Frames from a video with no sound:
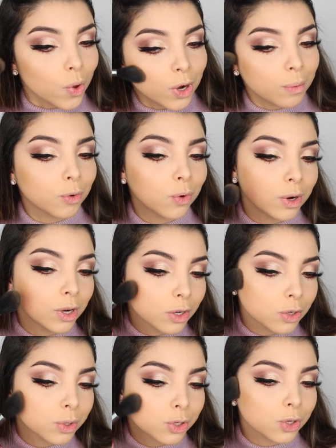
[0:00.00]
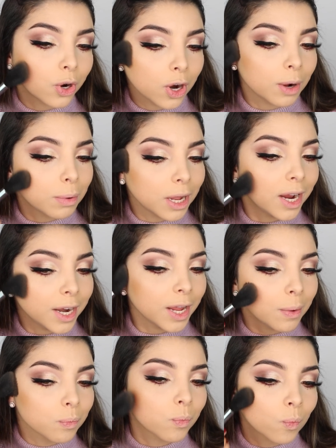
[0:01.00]
and I'm going to start applying
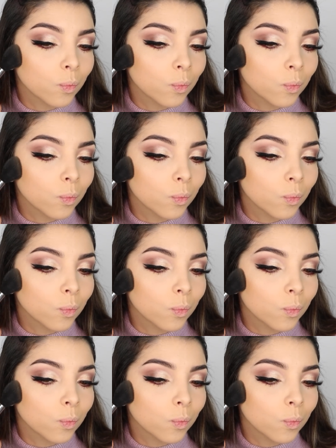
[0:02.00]
it